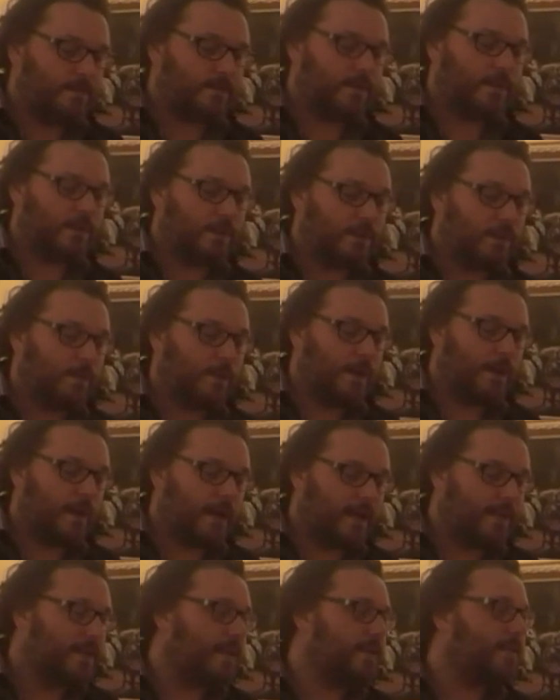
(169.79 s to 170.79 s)
it's really all
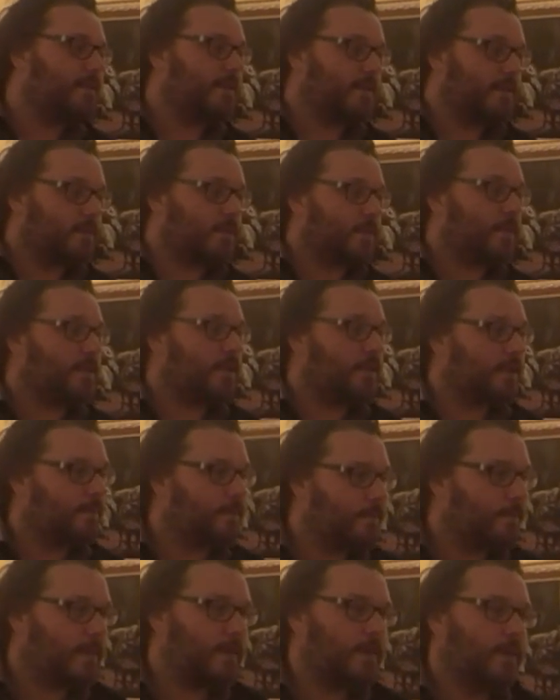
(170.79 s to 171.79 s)
about identity
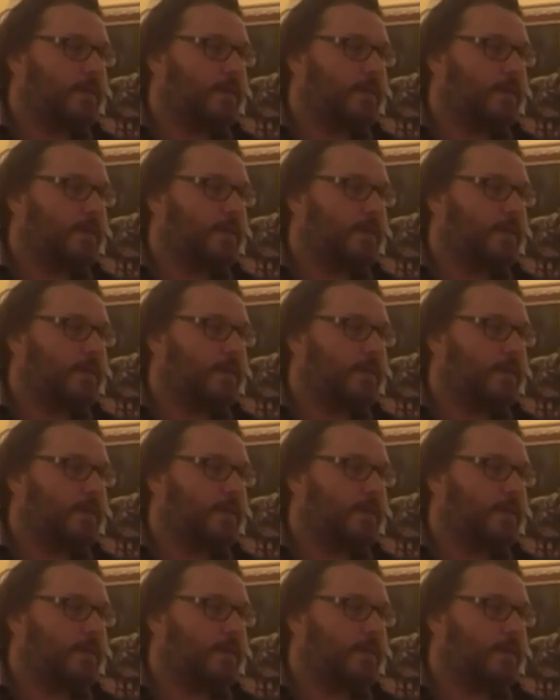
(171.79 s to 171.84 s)
switching,